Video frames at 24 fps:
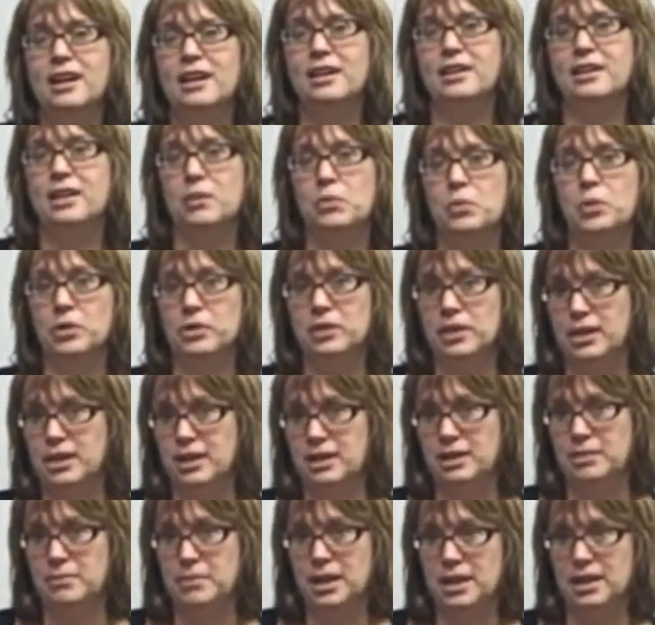and they weren't
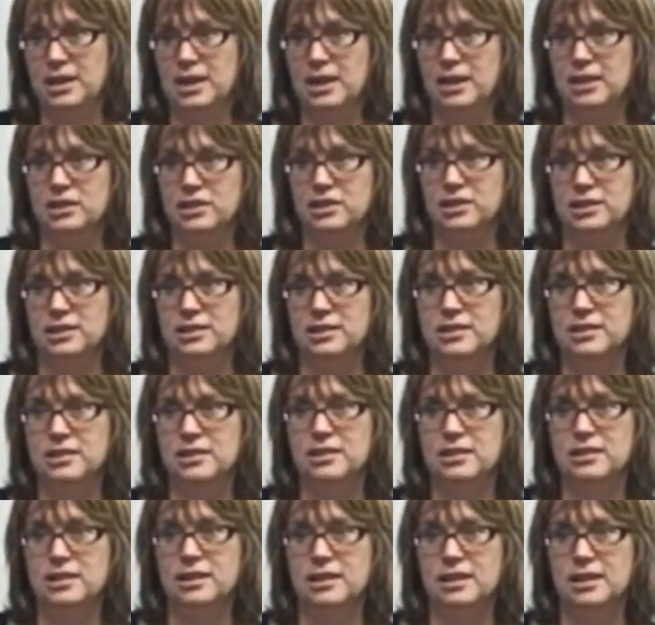getting the
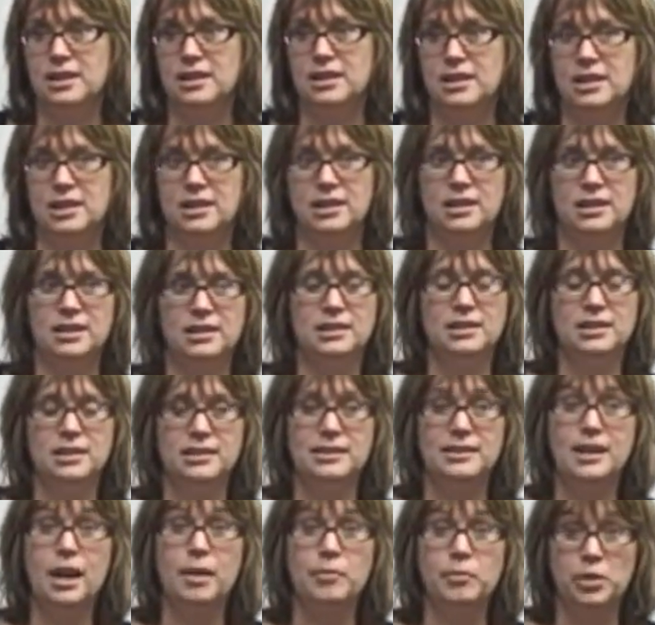medications that they needed in
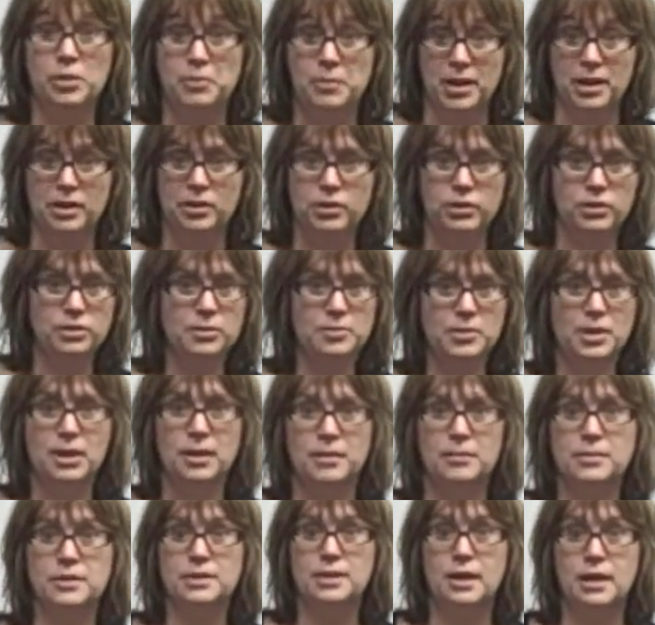a timely manner or
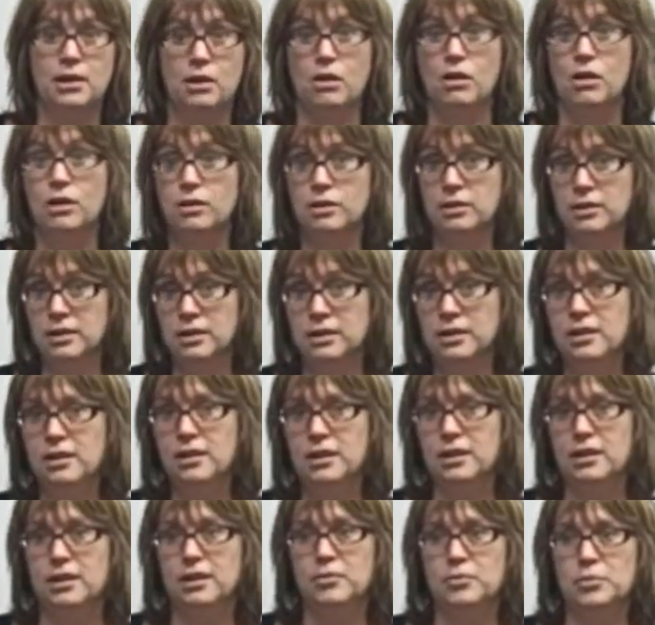sometimes at all
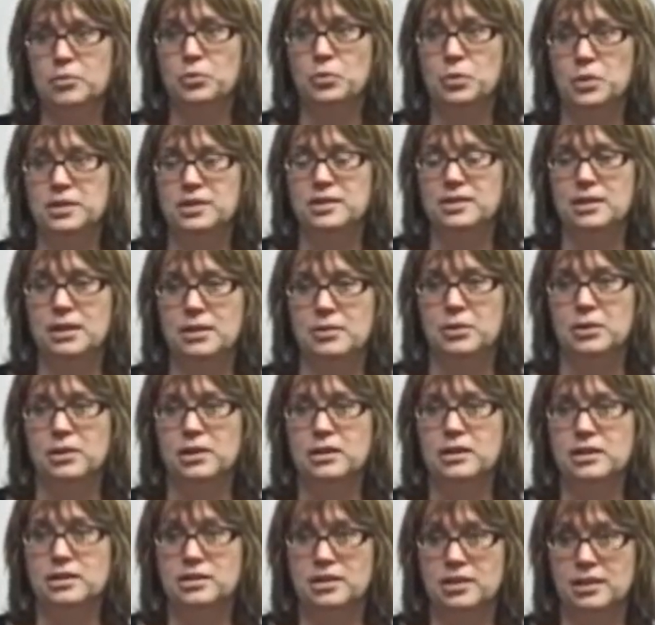once they were
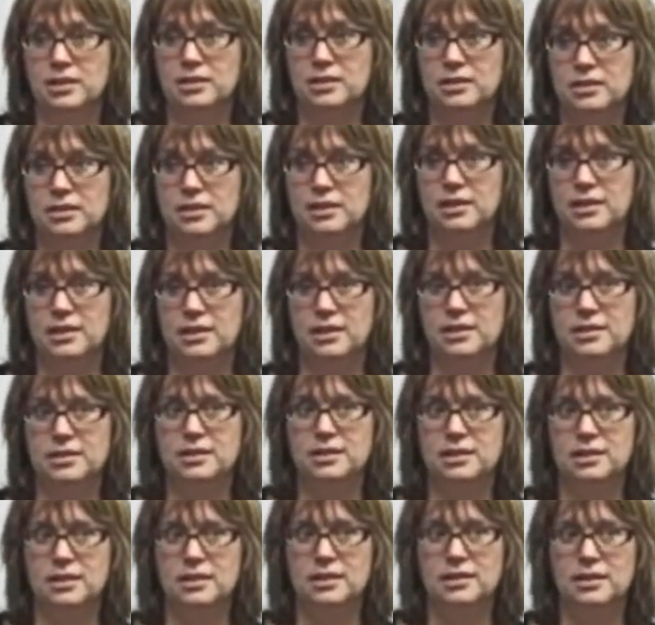in the jail.
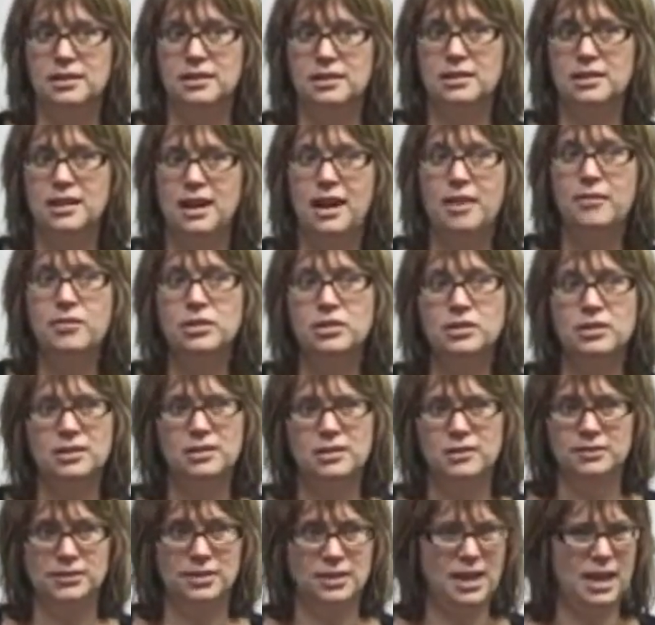And the average
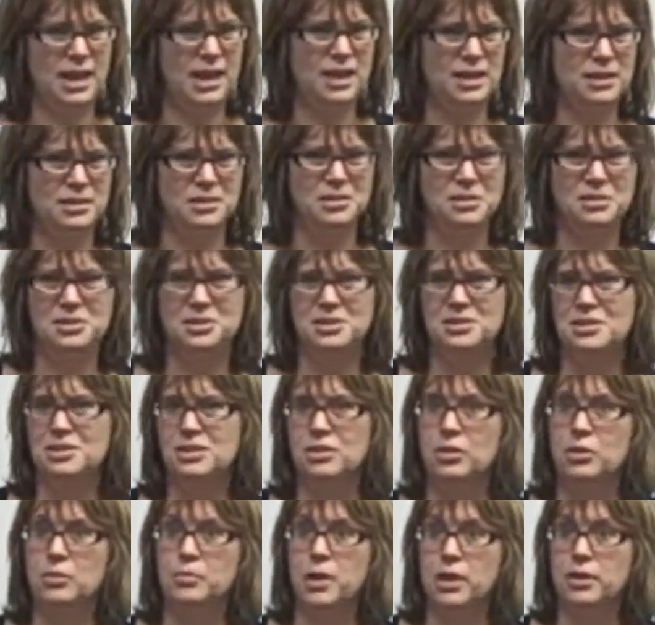length of stay is, you
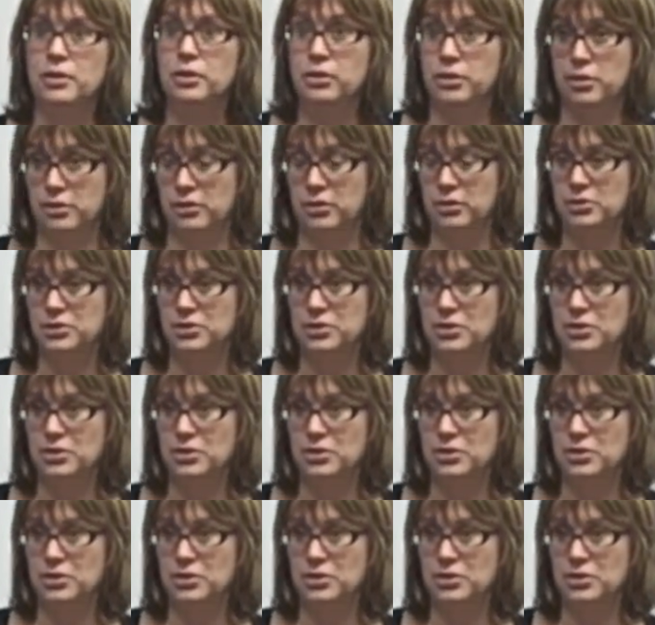know, a month or